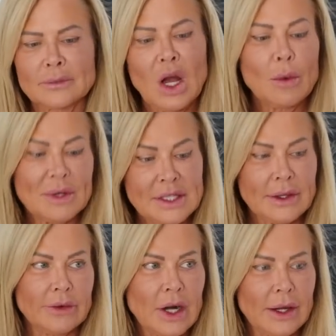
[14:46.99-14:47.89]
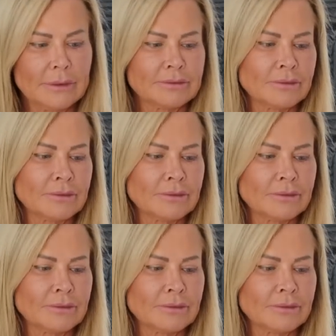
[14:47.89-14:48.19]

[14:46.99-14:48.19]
I hope I said that right.